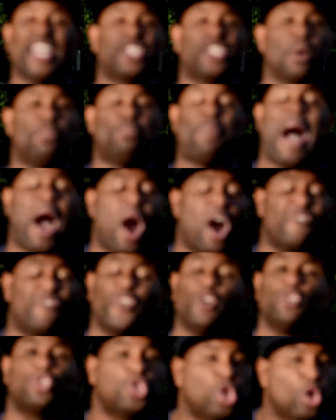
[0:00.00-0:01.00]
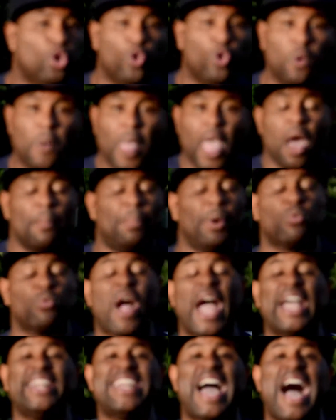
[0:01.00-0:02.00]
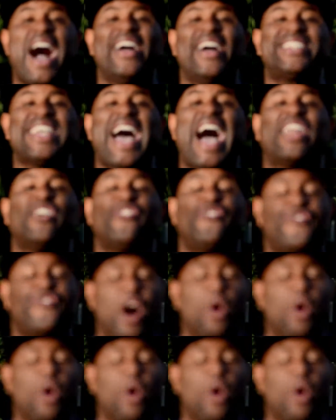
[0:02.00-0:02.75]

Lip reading: It is a powerful tool, but right now it's out of